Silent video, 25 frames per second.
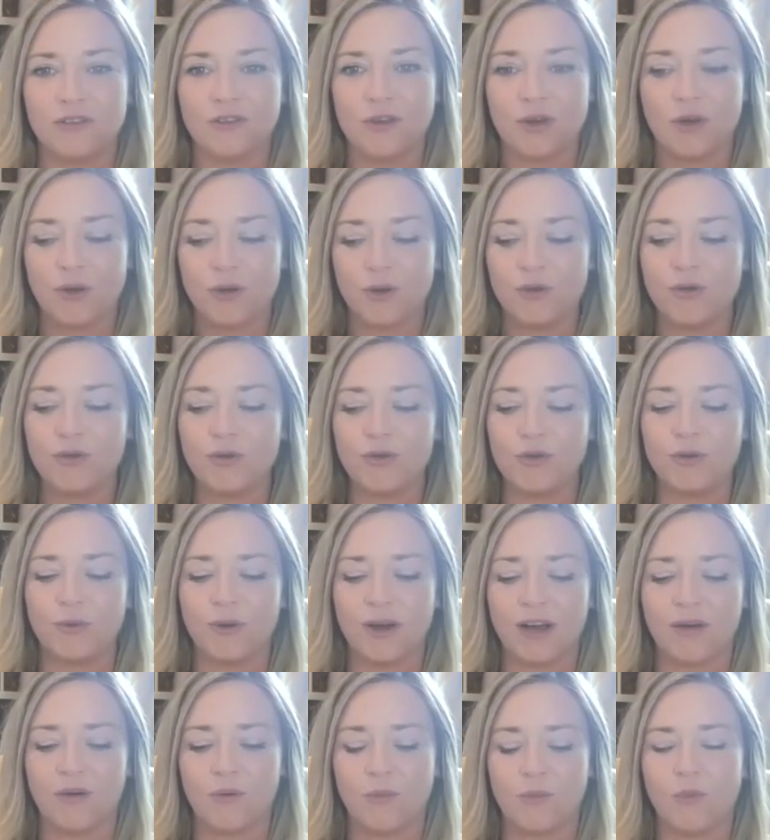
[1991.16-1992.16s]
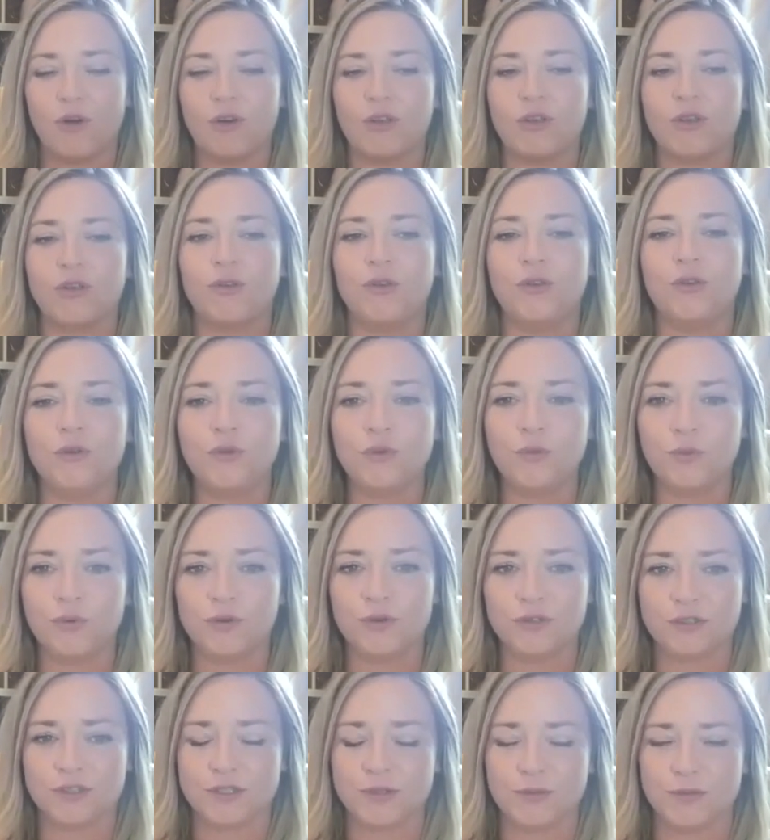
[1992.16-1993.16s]
who you are and what you
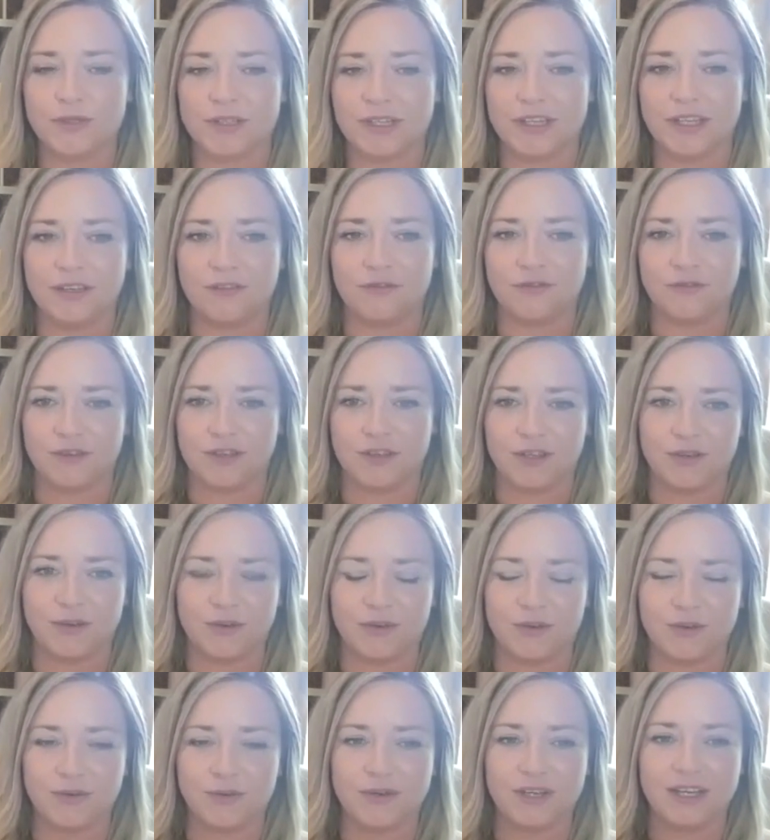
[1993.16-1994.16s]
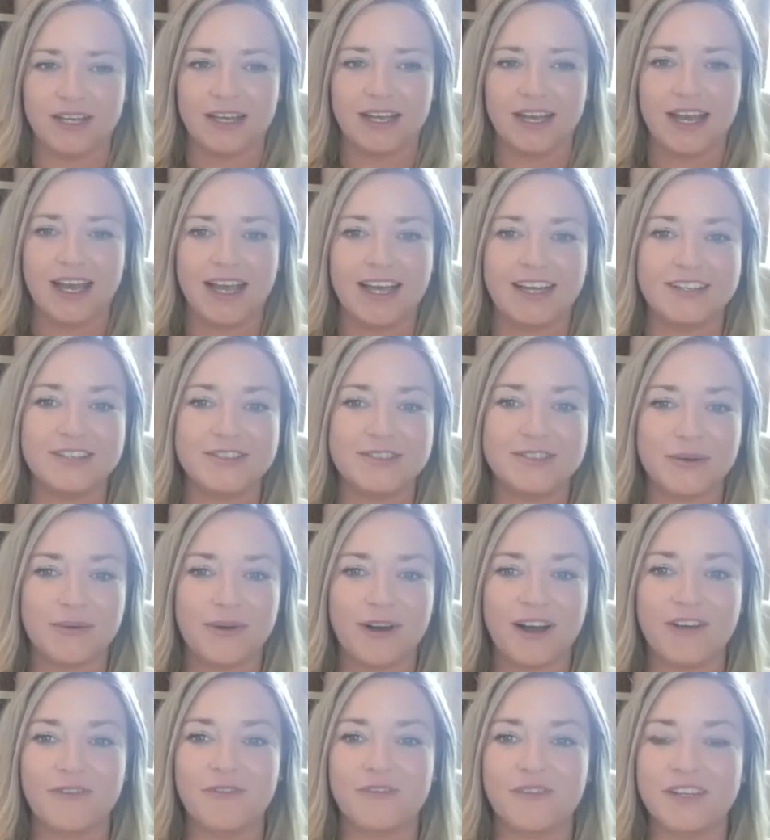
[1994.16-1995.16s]
want to believe for you. And so
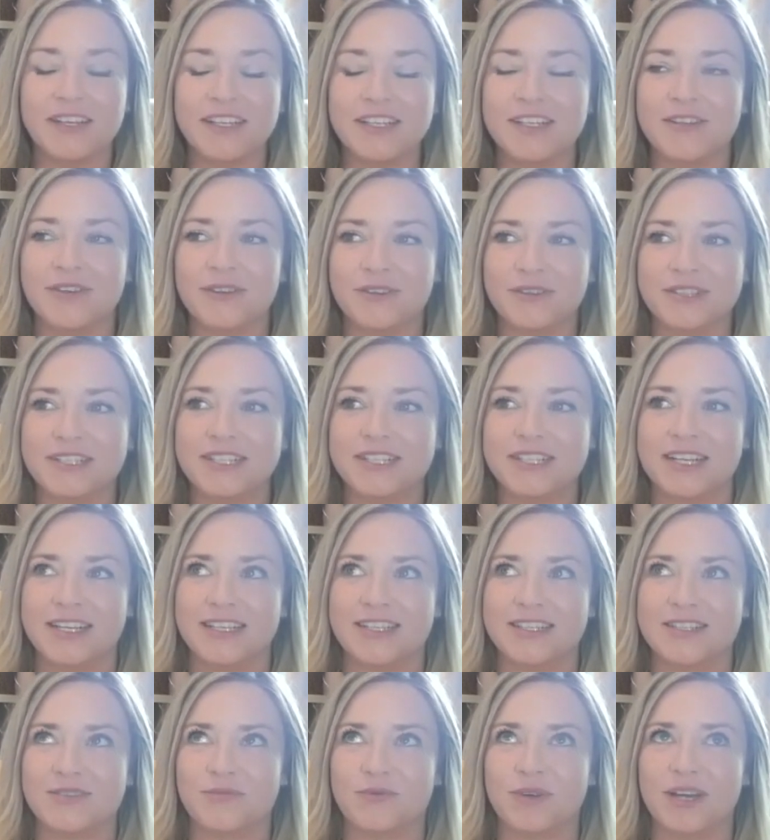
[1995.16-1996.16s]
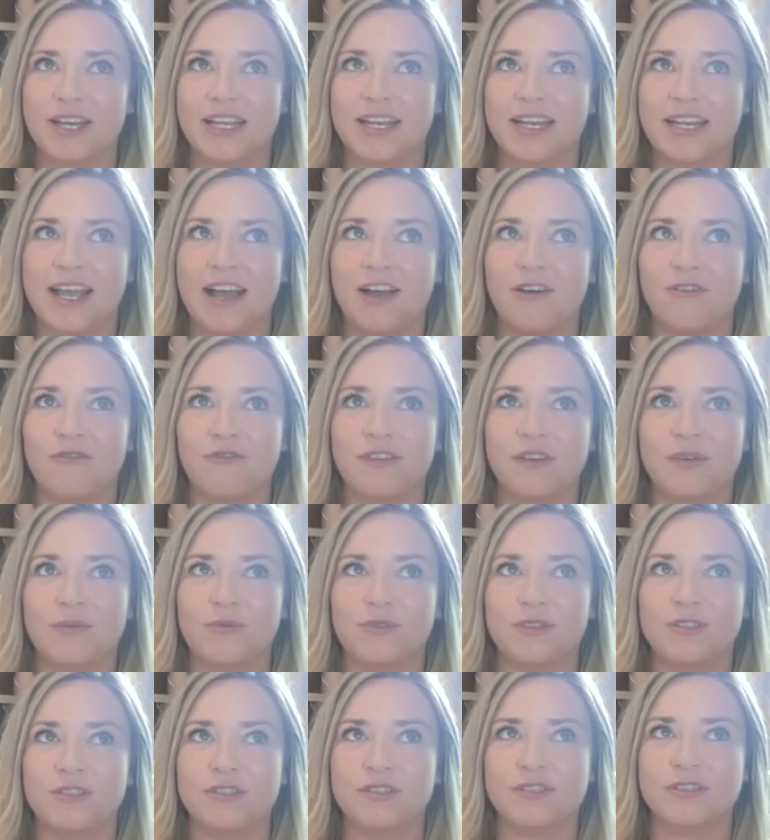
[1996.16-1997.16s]
I really noticed when Alfie
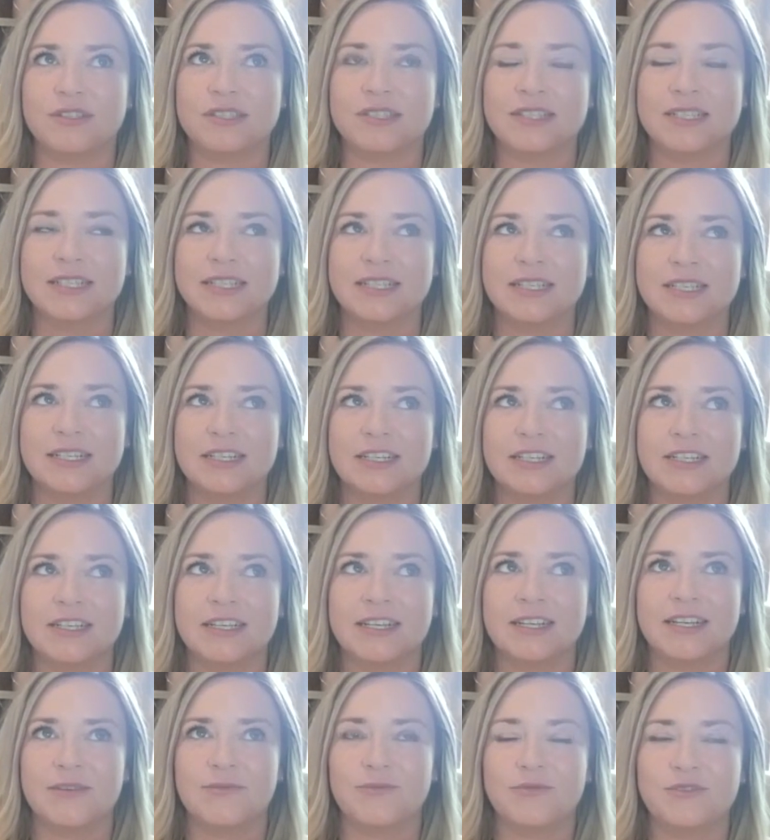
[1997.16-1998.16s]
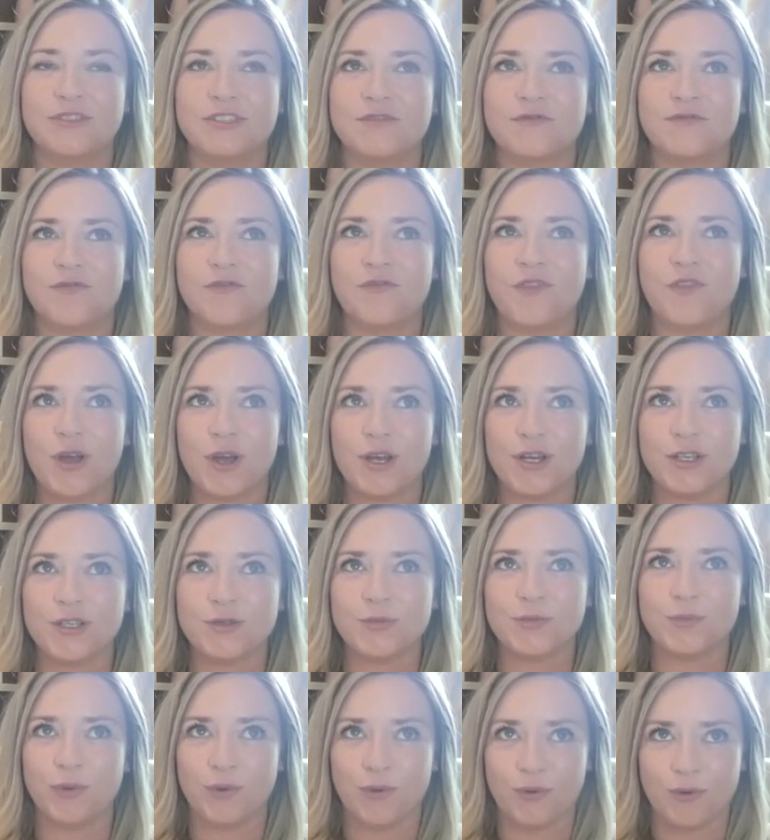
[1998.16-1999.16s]
was
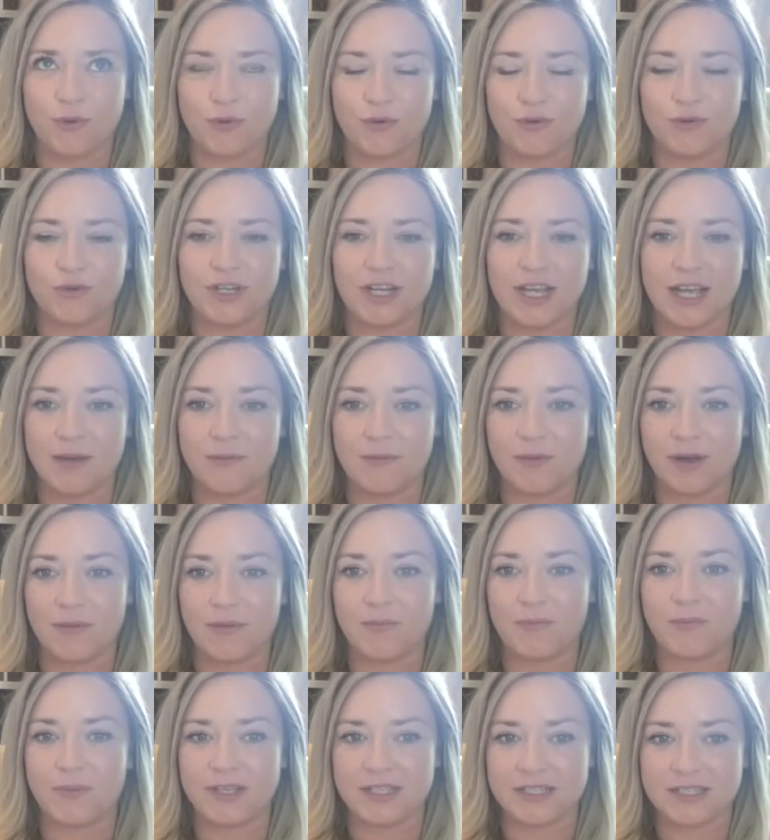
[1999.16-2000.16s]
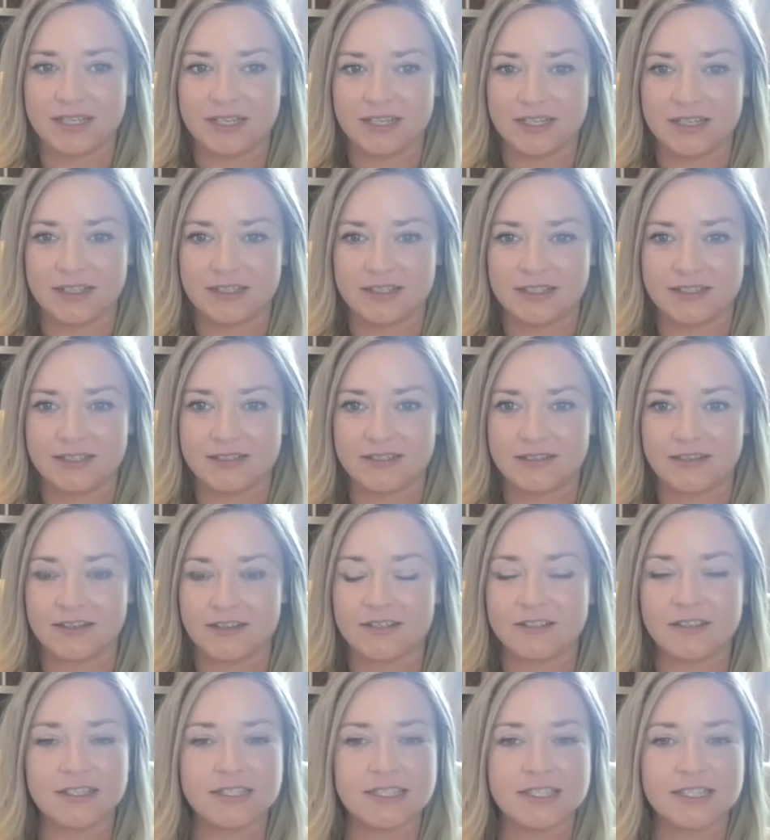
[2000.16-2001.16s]
first born, and my business,
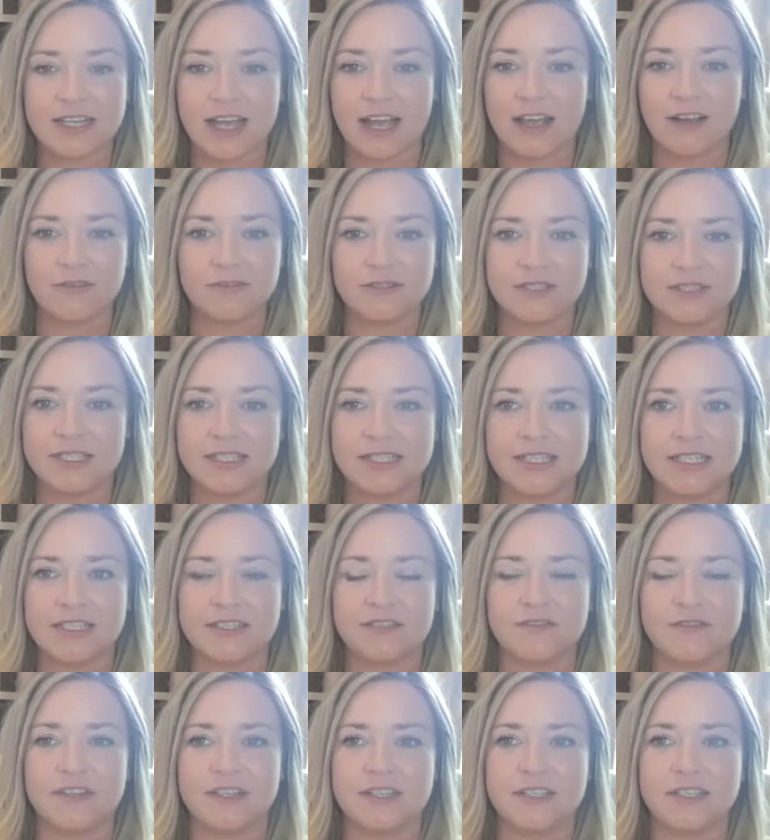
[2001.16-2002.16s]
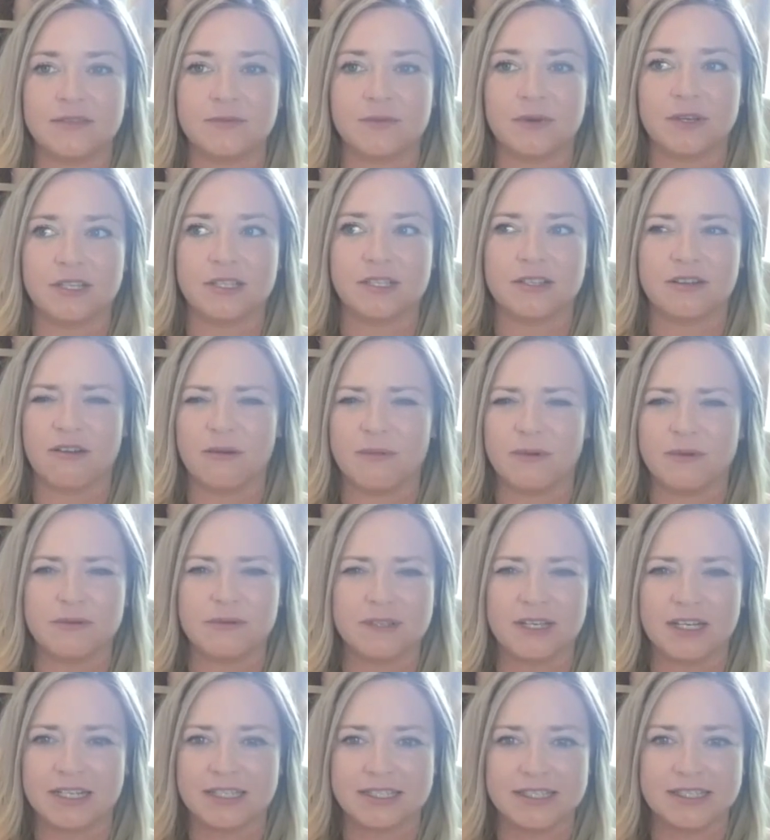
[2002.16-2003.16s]
because I scaled to six figures by the time he was
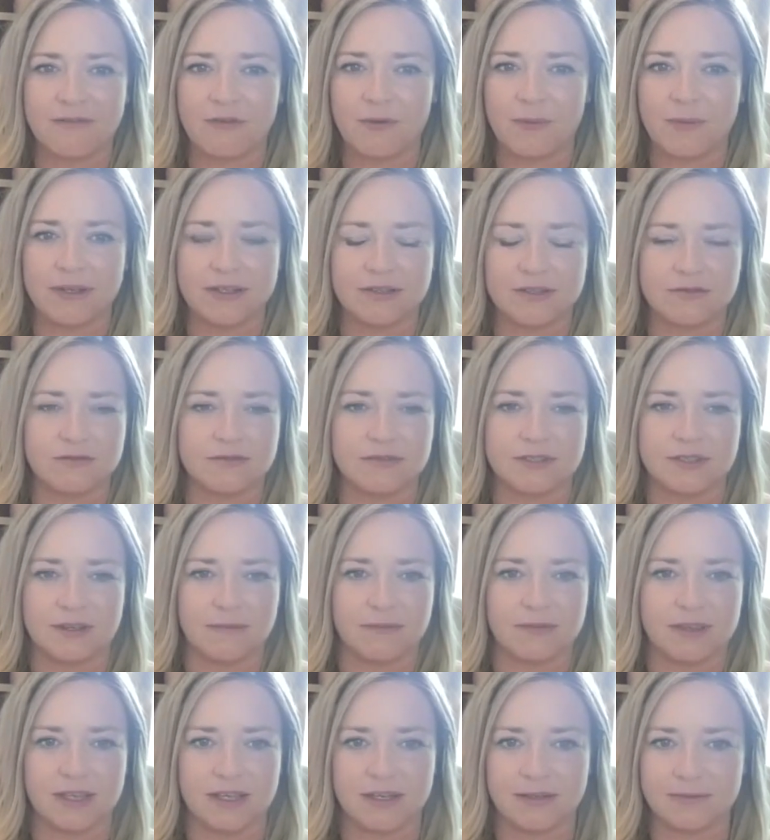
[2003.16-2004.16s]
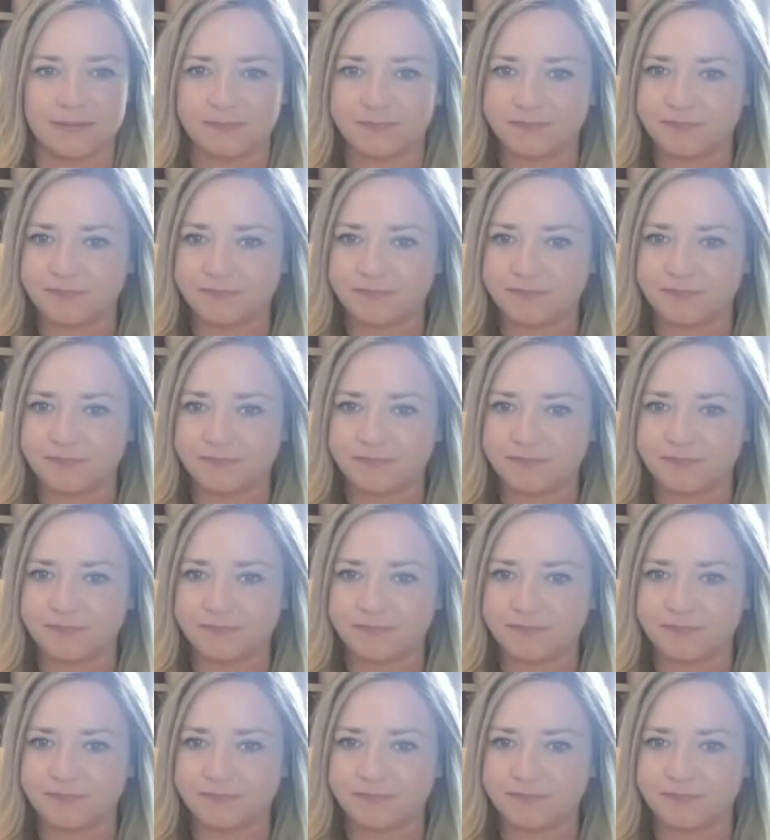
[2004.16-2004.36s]
like 7 months or something.